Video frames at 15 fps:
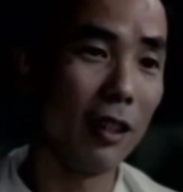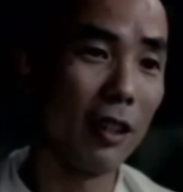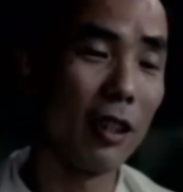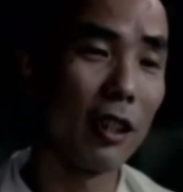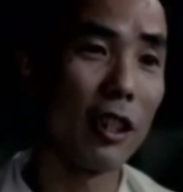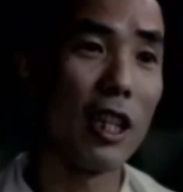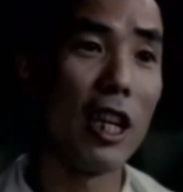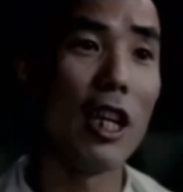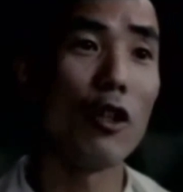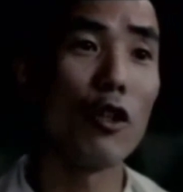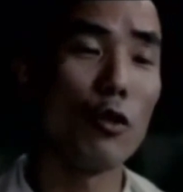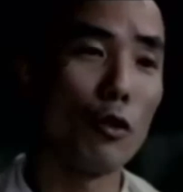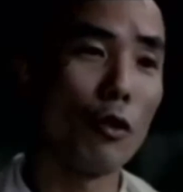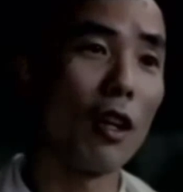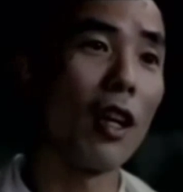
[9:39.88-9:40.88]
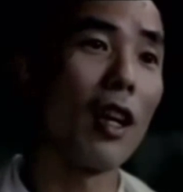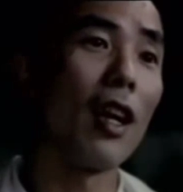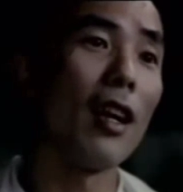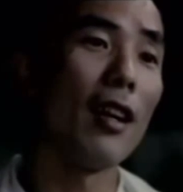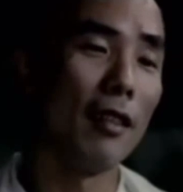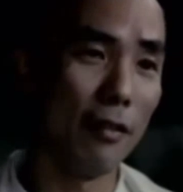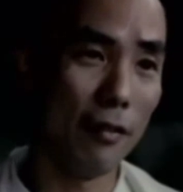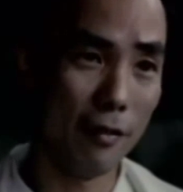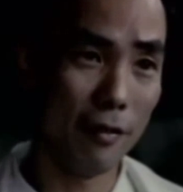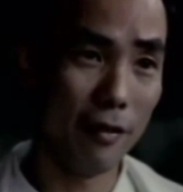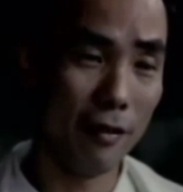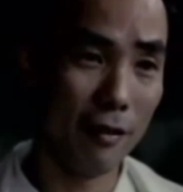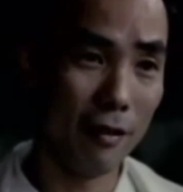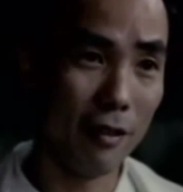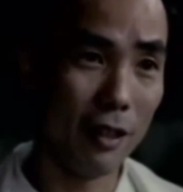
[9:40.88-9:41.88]
Change your
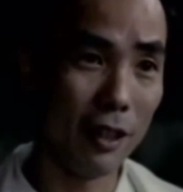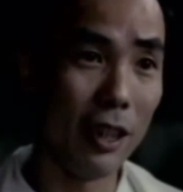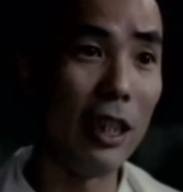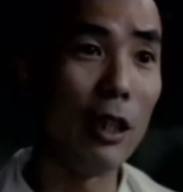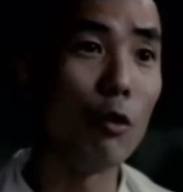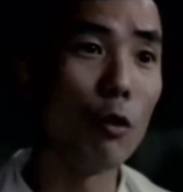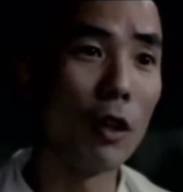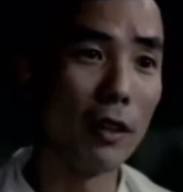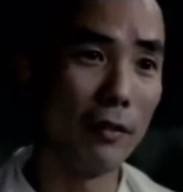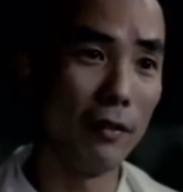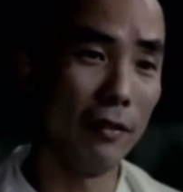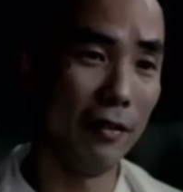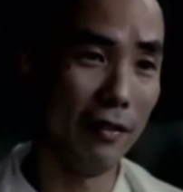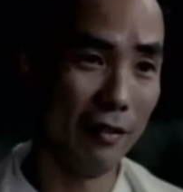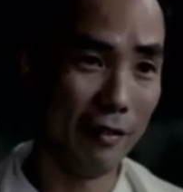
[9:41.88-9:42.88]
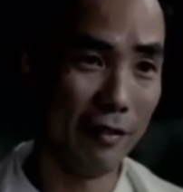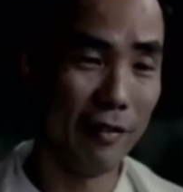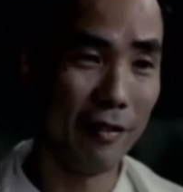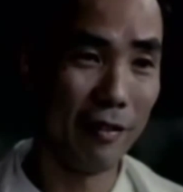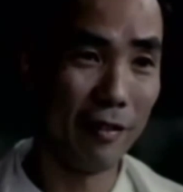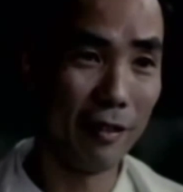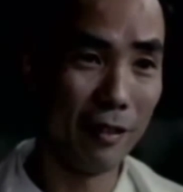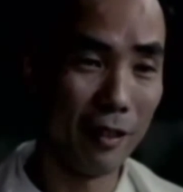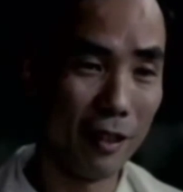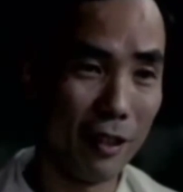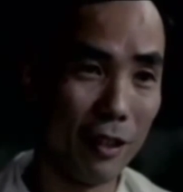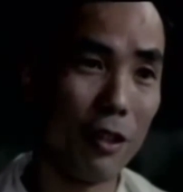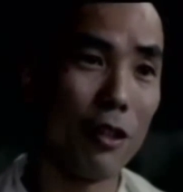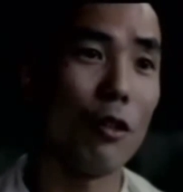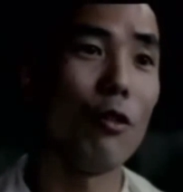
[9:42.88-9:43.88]
life. New one.
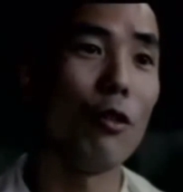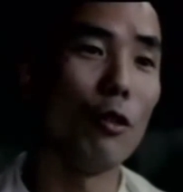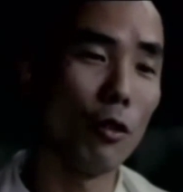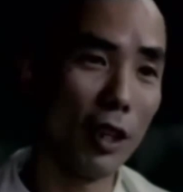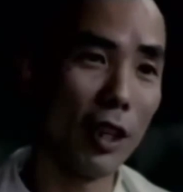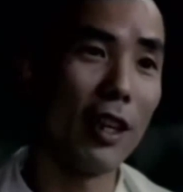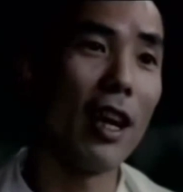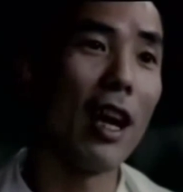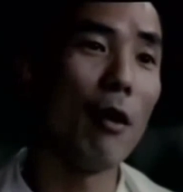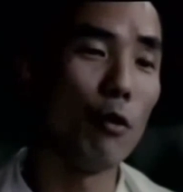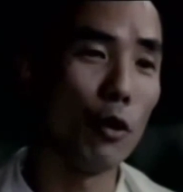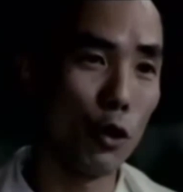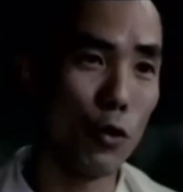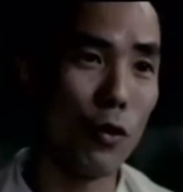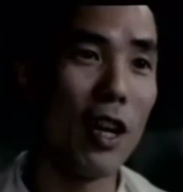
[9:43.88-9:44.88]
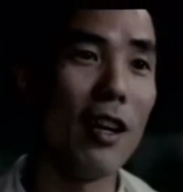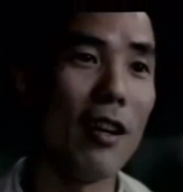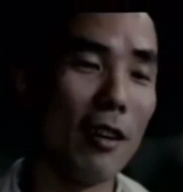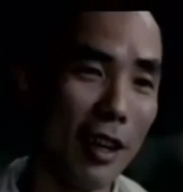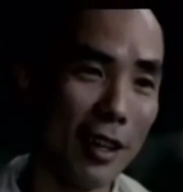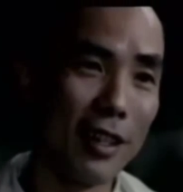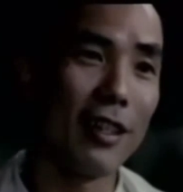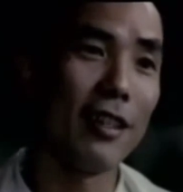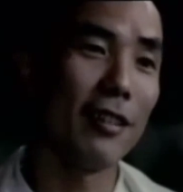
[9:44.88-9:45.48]
So, okay, I will try, I said.